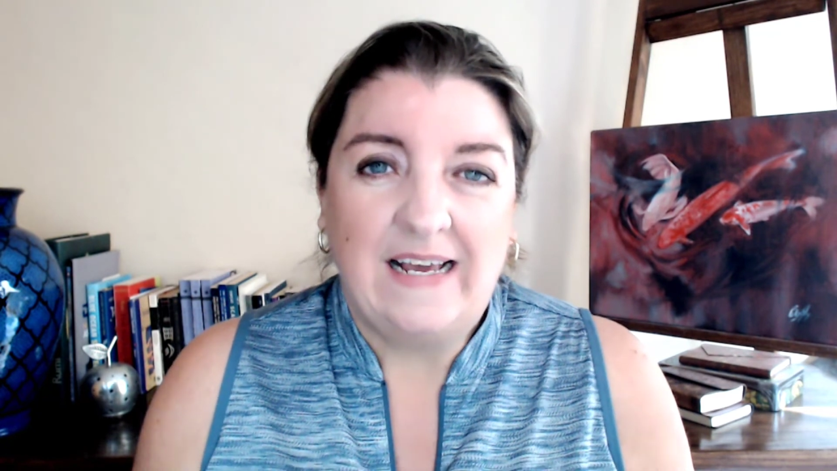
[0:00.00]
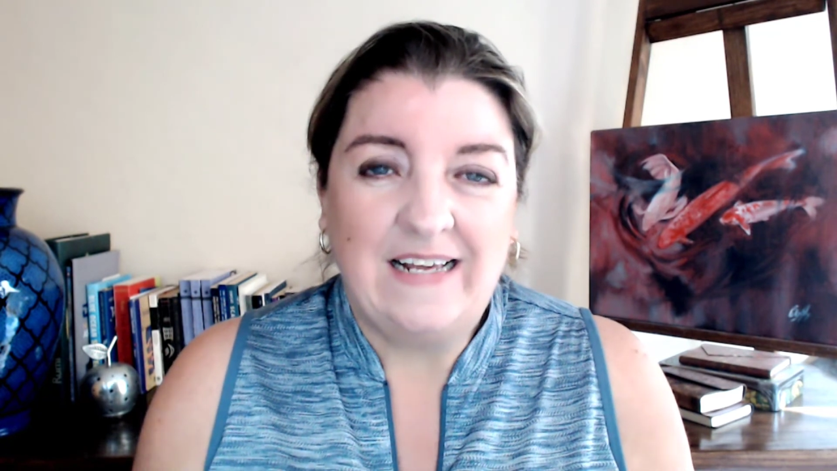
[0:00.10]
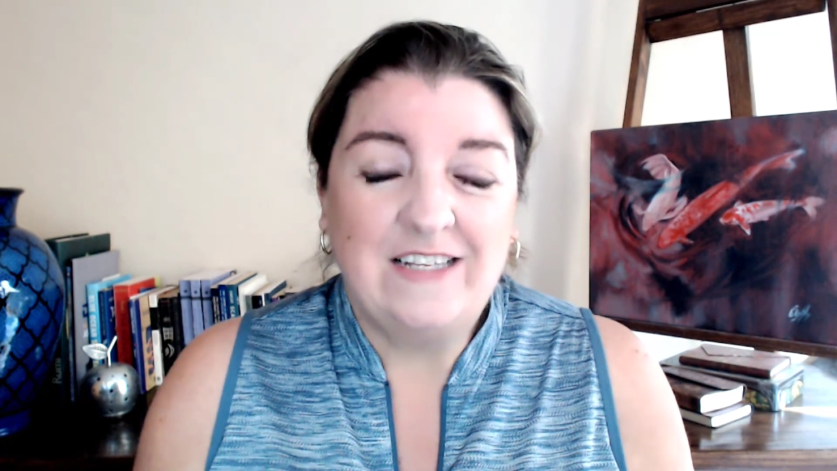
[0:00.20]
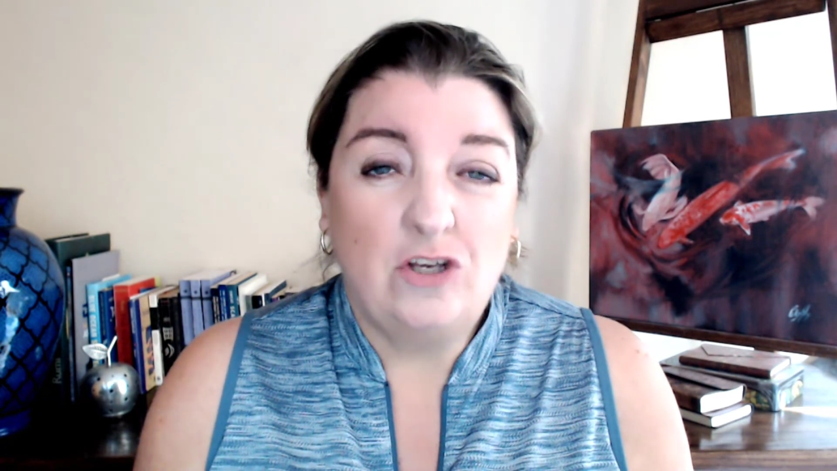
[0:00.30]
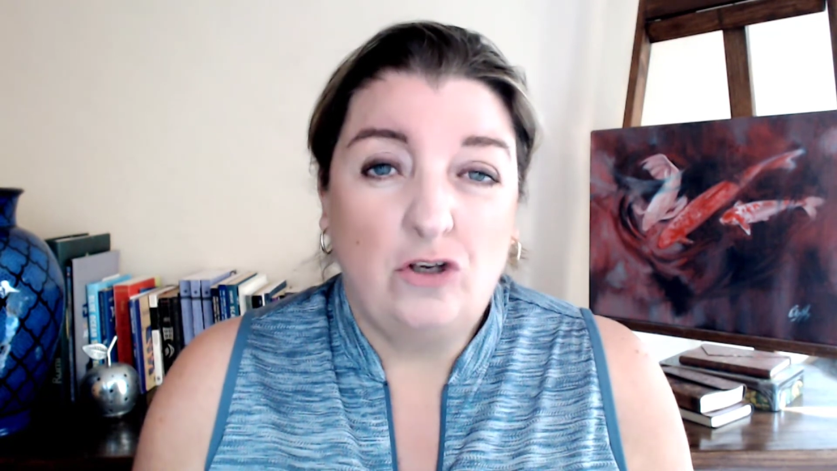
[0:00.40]

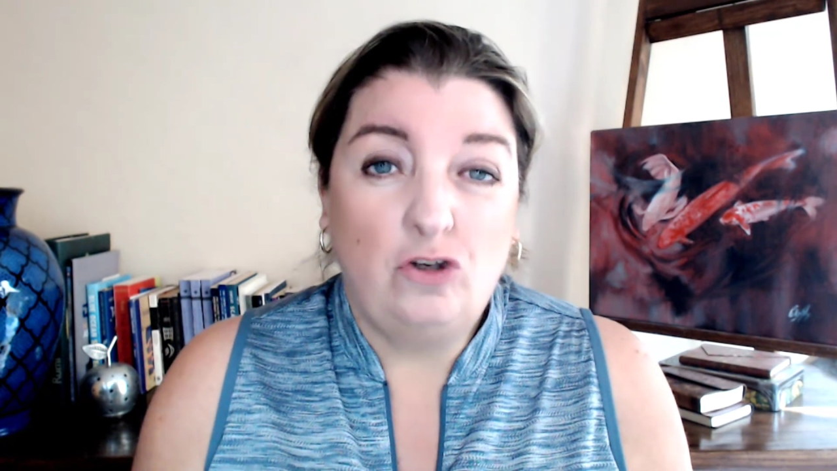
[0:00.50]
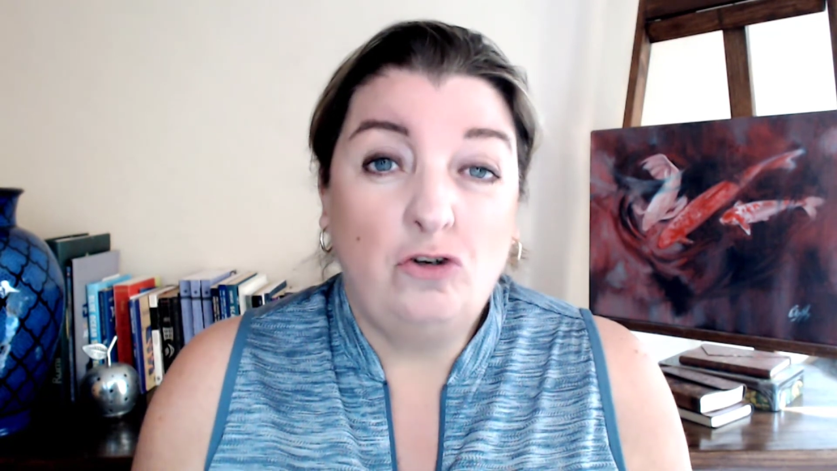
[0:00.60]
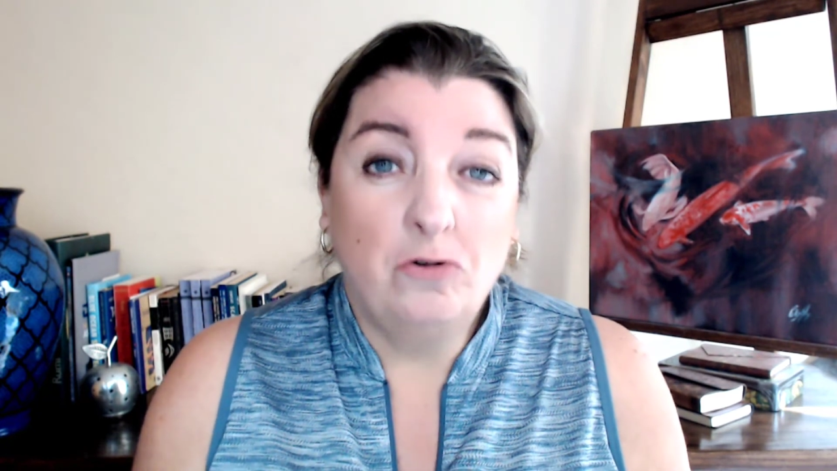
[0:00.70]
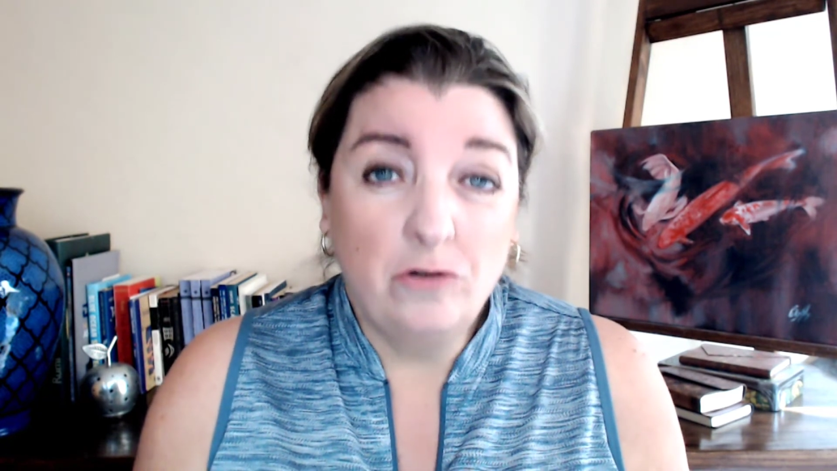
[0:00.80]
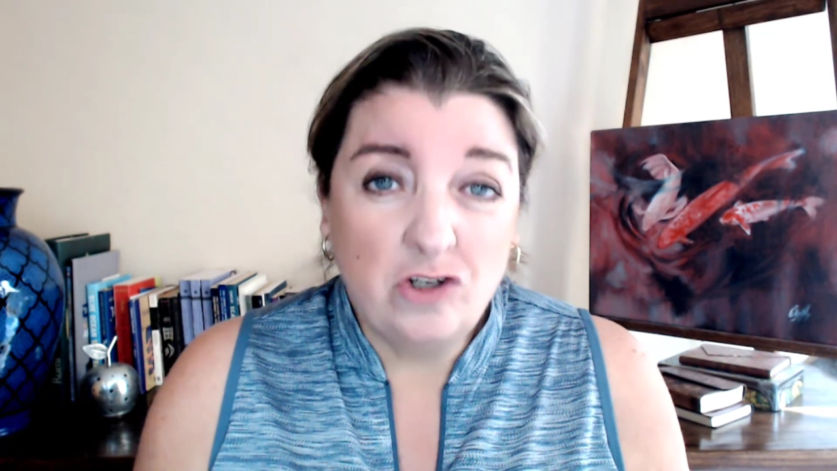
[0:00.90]
is
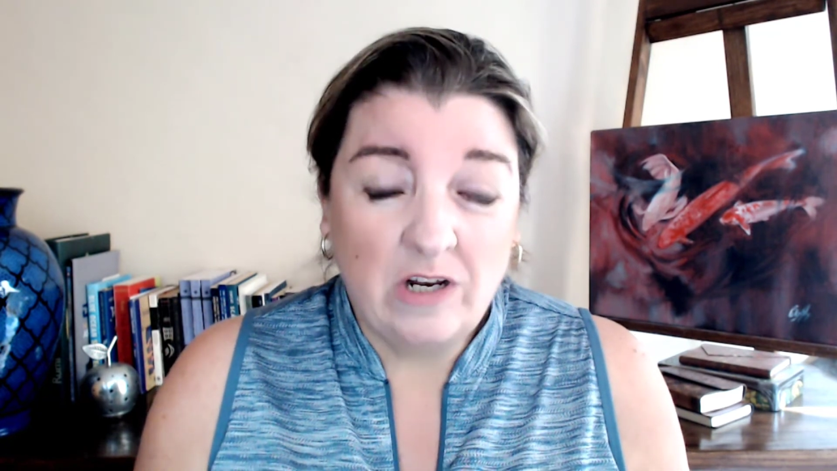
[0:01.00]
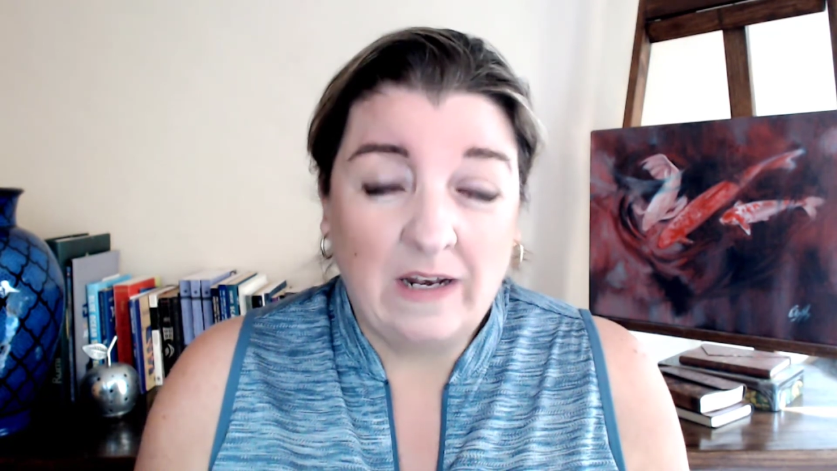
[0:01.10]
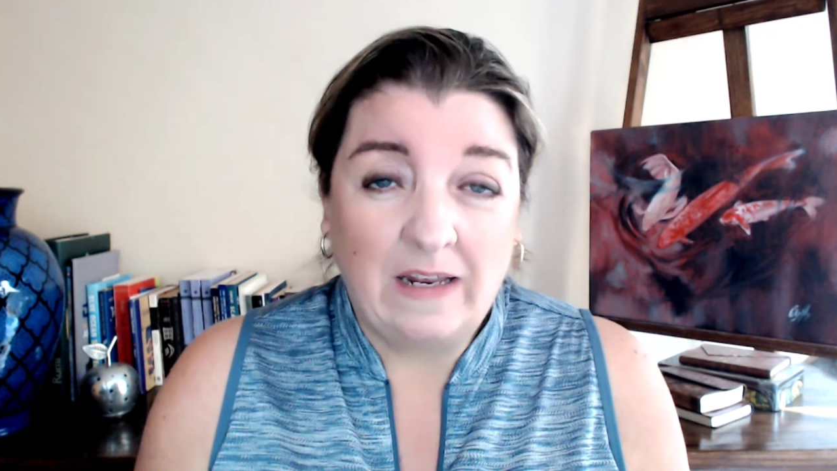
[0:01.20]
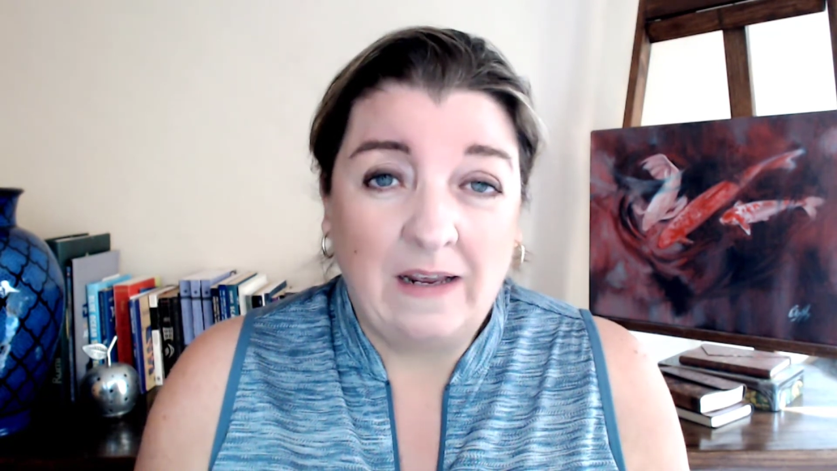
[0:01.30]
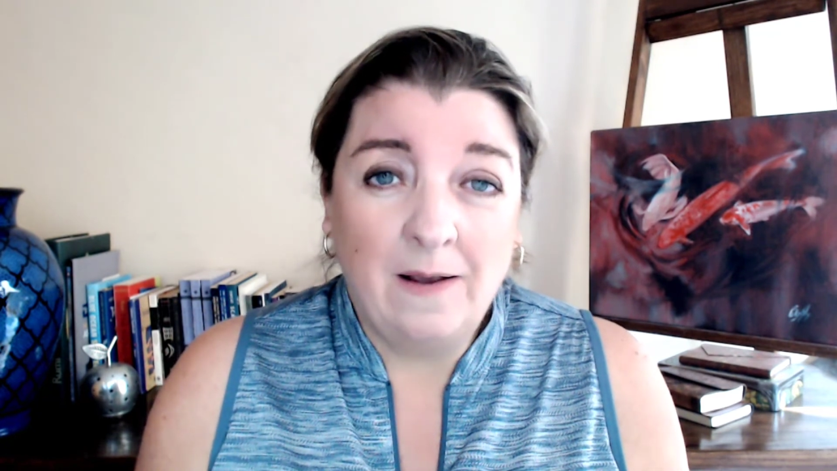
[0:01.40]

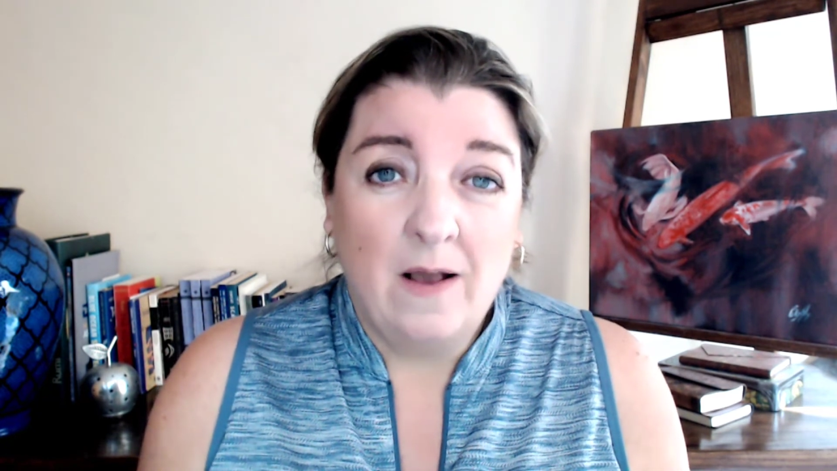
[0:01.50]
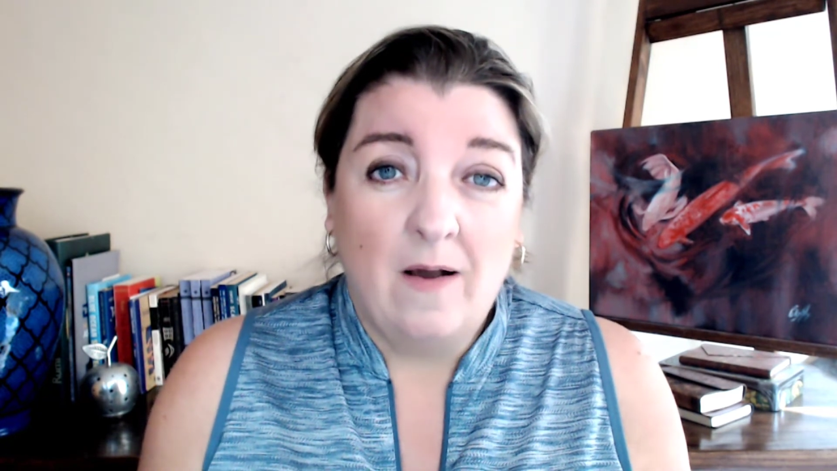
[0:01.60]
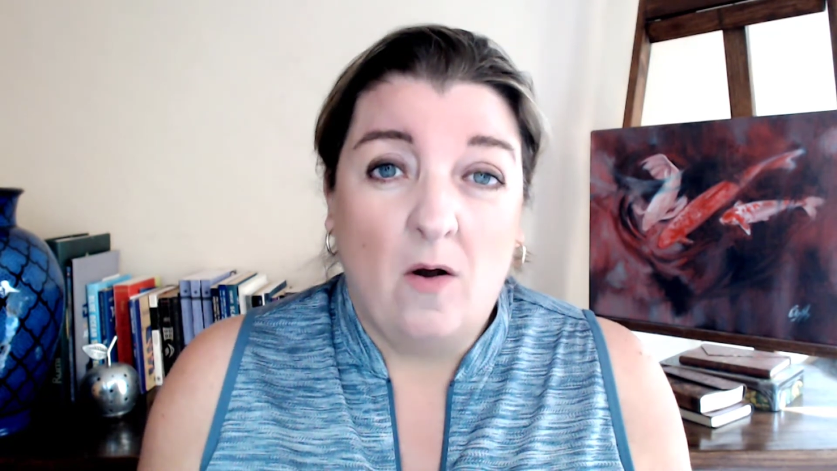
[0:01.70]
usually